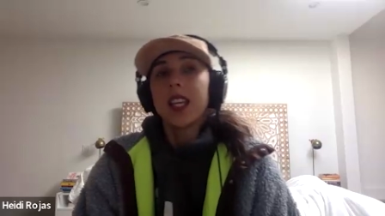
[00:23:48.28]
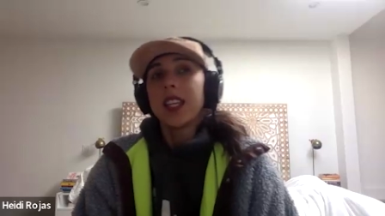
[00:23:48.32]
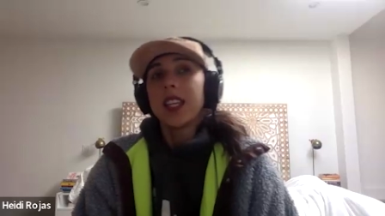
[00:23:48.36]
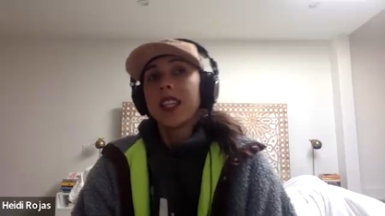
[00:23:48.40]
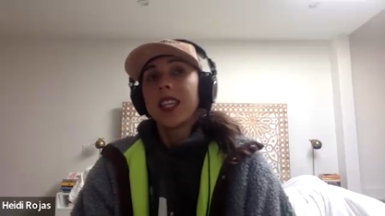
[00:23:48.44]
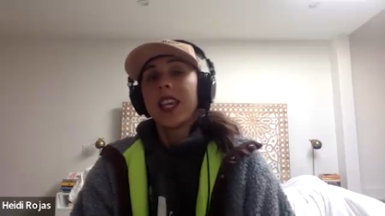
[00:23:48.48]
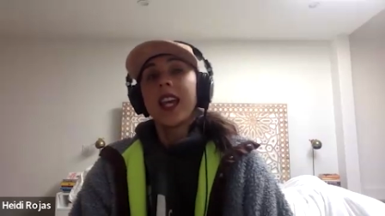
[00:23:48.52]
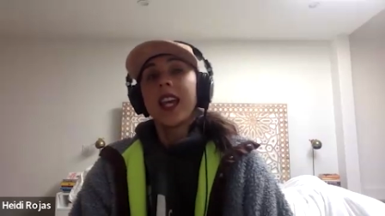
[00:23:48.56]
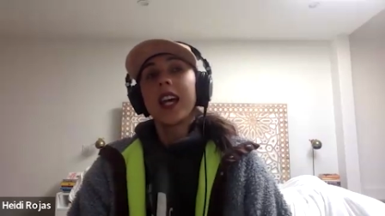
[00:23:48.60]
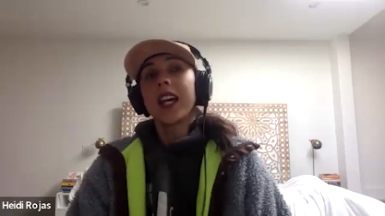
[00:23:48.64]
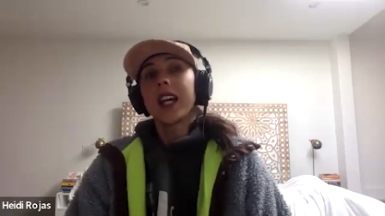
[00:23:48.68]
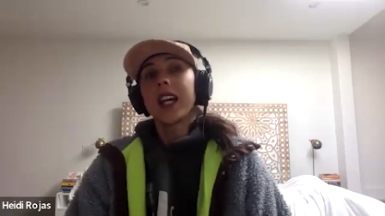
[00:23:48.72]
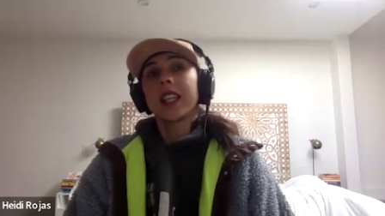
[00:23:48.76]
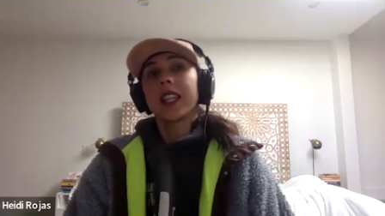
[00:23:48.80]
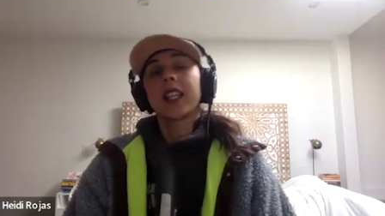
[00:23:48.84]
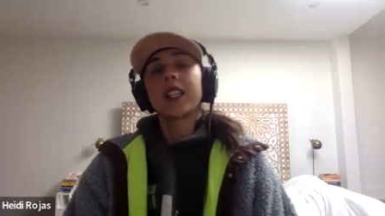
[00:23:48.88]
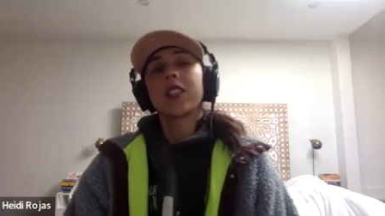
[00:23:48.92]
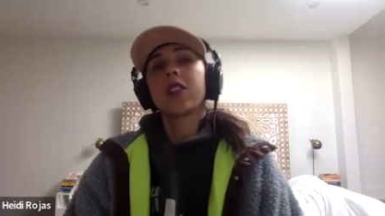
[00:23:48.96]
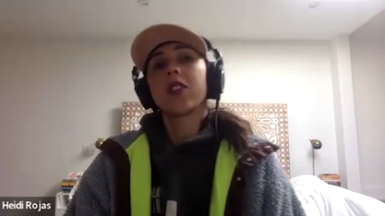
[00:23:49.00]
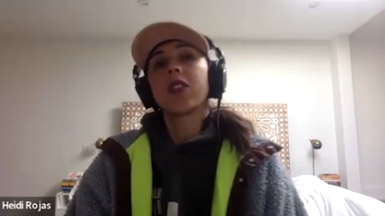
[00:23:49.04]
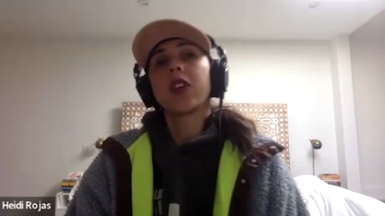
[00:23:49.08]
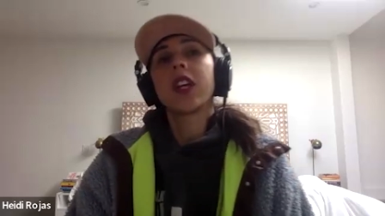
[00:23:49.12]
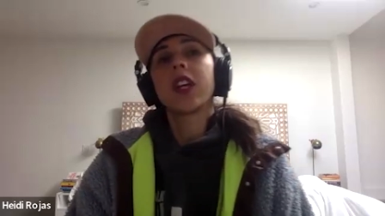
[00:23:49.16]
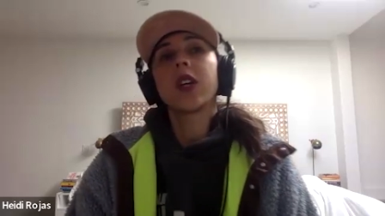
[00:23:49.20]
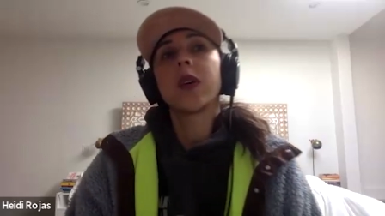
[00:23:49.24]
Yeah, that's
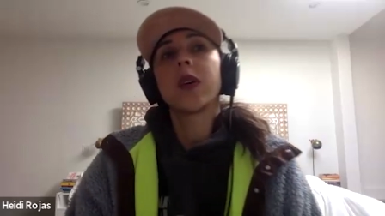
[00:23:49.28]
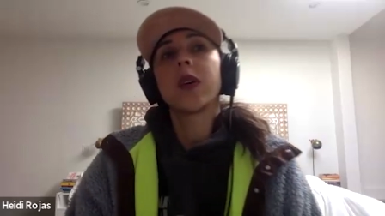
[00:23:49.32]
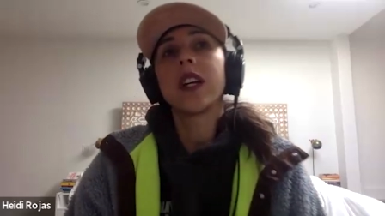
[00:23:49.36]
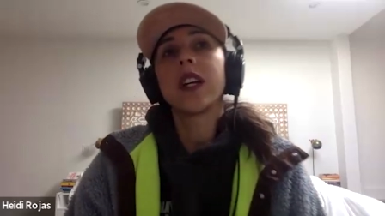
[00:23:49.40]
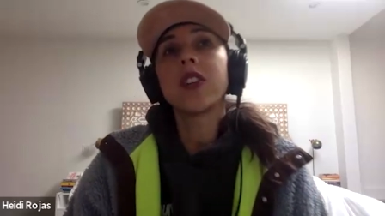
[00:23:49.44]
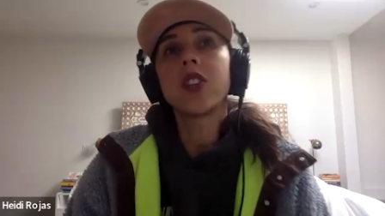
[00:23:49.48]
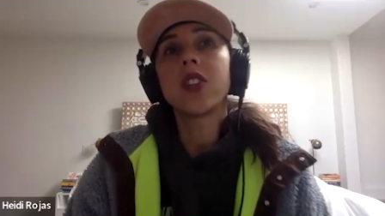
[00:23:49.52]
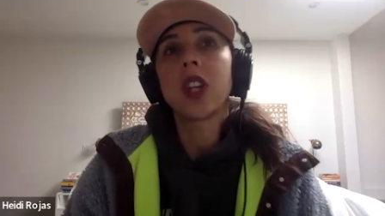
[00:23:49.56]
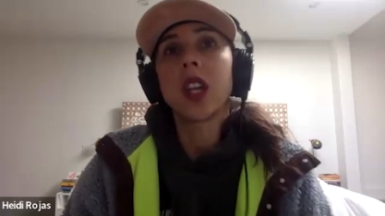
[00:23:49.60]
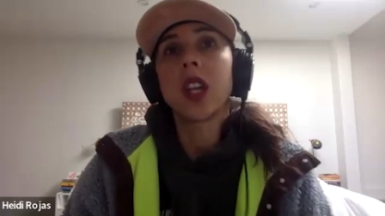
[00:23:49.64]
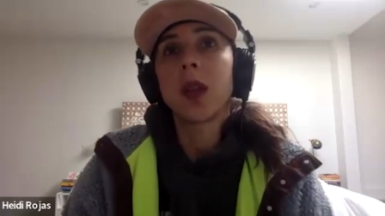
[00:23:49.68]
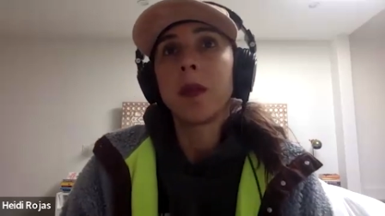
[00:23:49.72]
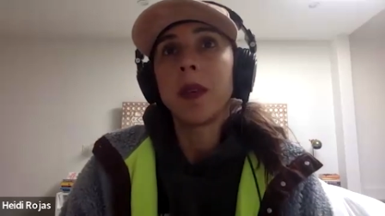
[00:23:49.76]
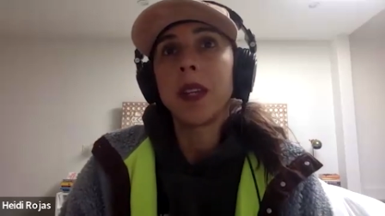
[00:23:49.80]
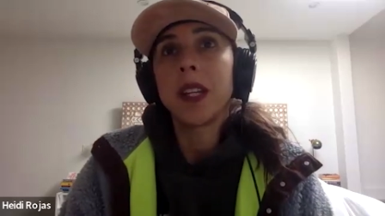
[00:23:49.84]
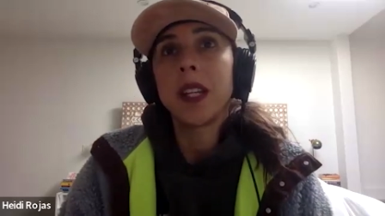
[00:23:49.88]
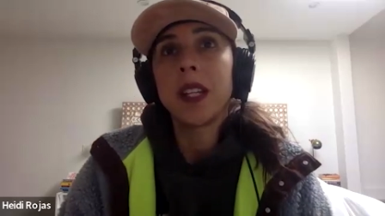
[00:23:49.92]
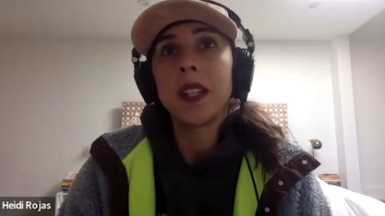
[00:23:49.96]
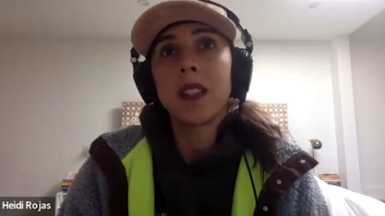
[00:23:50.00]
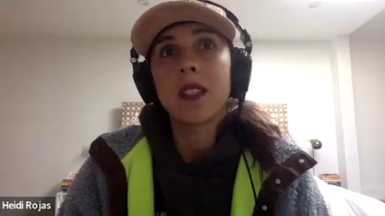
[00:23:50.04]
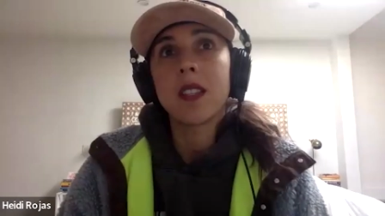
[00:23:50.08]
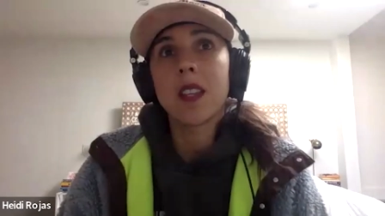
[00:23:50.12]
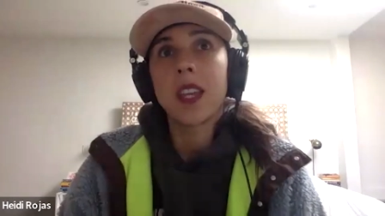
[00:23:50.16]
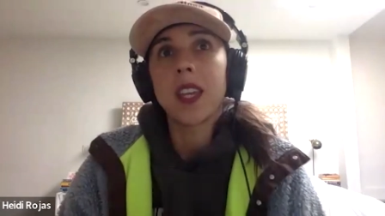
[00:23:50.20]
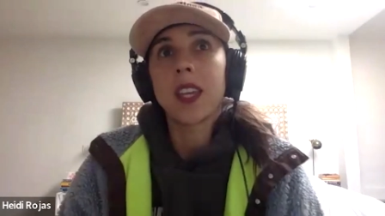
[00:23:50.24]
a great question.
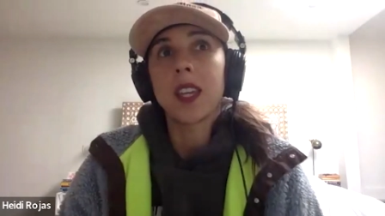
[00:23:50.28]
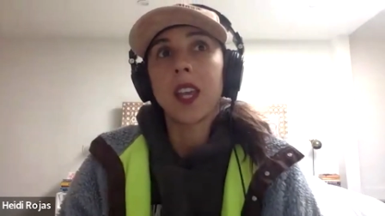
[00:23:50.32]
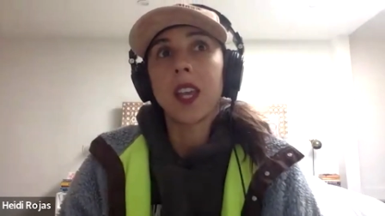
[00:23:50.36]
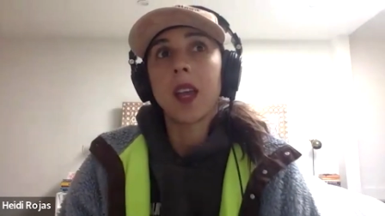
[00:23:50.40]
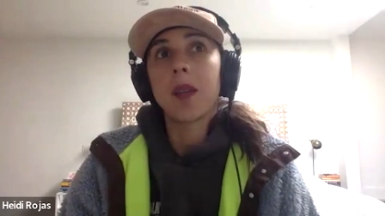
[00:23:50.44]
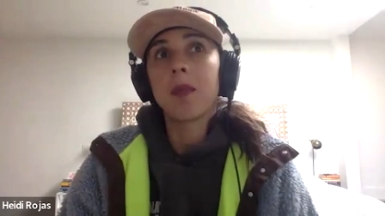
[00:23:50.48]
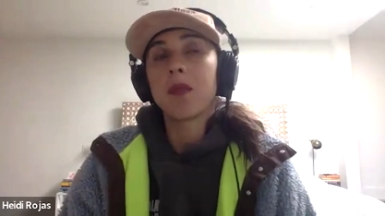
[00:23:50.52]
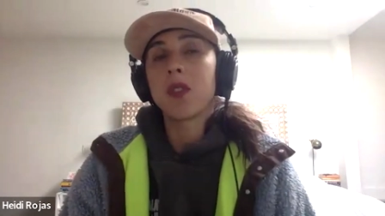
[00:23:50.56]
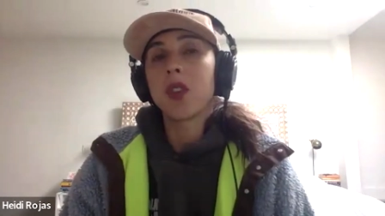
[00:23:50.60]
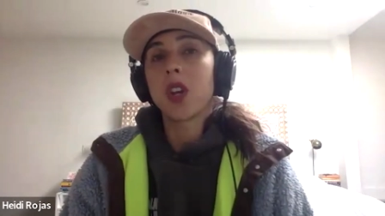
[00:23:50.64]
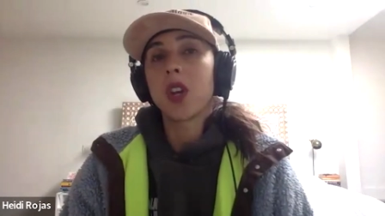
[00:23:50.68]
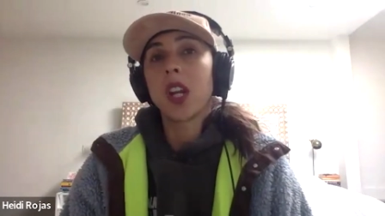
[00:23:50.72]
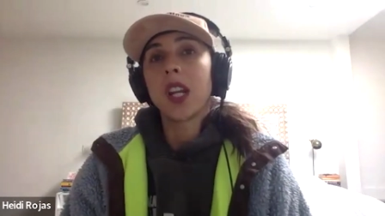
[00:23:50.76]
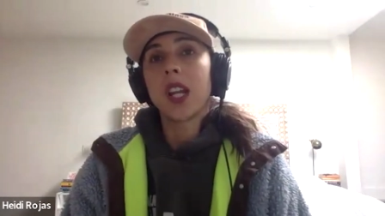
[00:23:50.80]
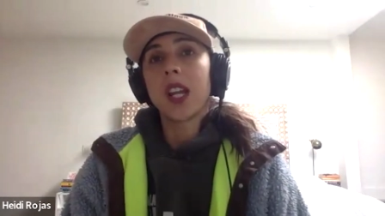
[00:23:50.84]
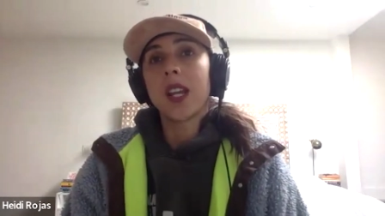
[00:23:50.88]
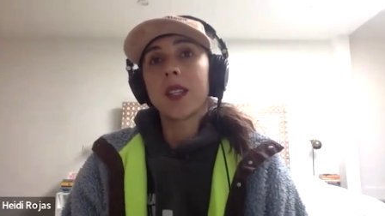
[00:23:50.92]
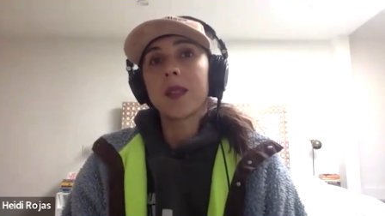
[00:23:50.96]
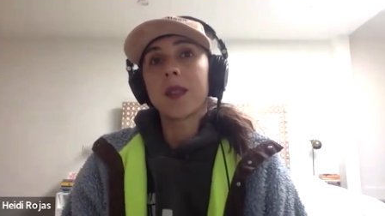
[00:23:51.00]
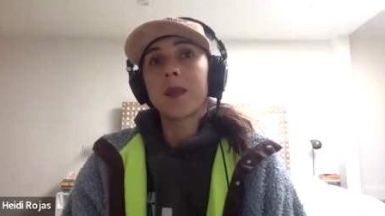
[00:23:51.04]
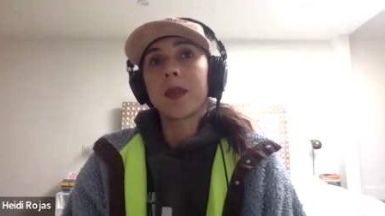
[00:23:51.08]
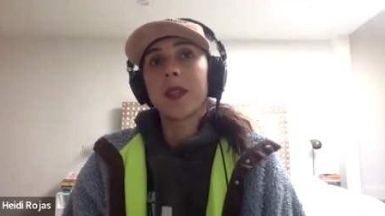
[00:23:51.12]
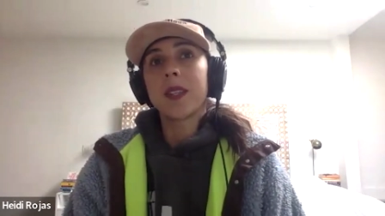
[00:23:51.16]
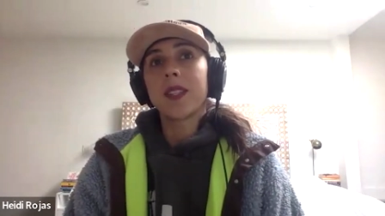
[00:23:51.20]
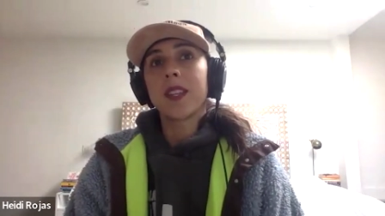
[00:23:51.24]
It's I'm trying to
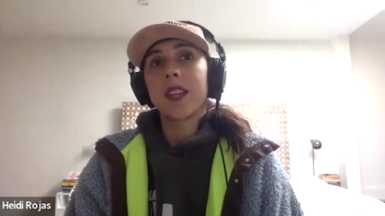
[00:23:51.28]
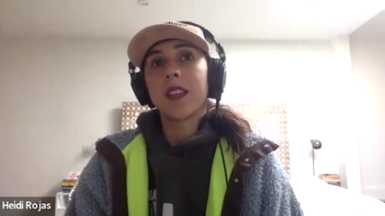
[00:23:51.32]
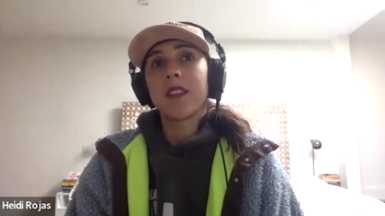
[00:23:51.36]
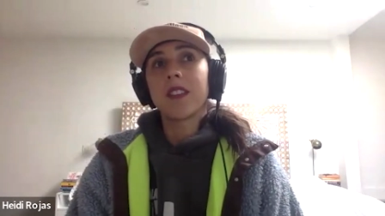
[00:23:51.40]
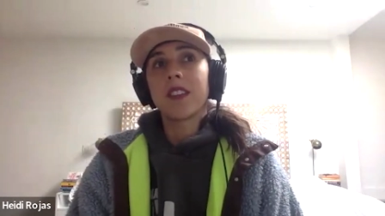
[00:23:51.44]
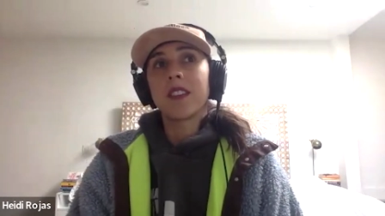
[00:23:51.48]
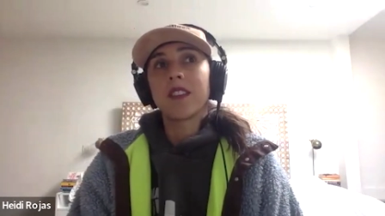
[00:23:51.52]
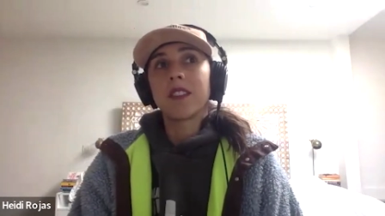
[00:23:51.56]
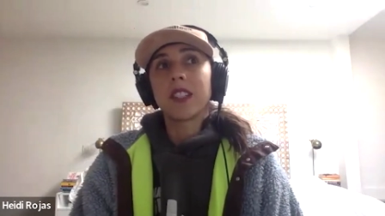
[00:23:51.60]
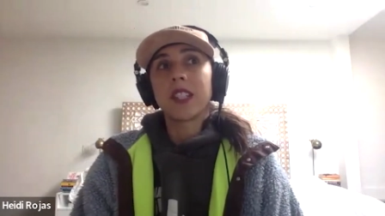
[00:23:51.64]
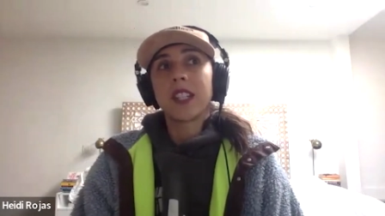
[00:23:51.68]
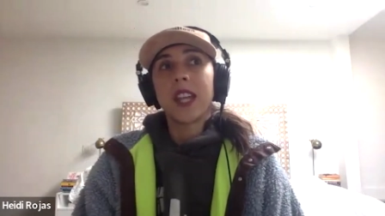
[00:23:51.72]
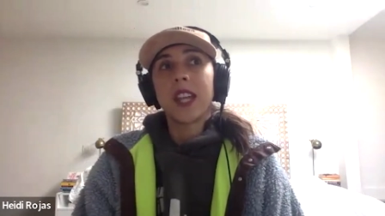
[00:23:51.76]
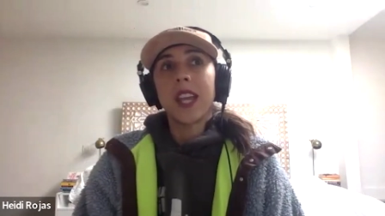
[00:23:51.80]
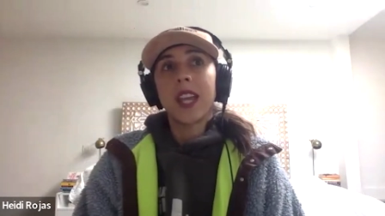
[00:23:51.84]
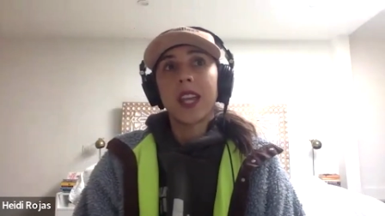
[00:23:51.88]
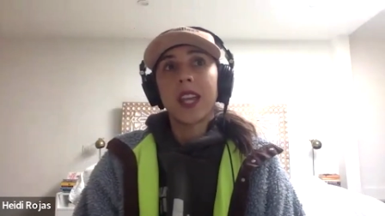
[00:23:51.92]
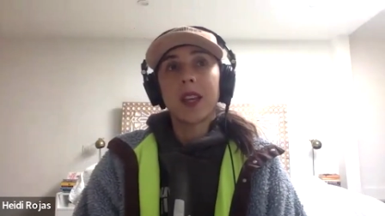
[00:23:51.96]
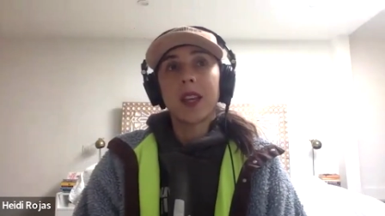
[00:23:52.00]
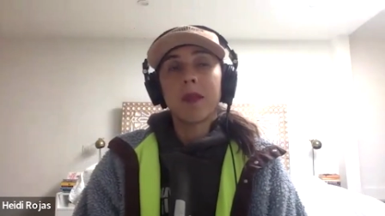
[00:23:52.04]
ask myself every day.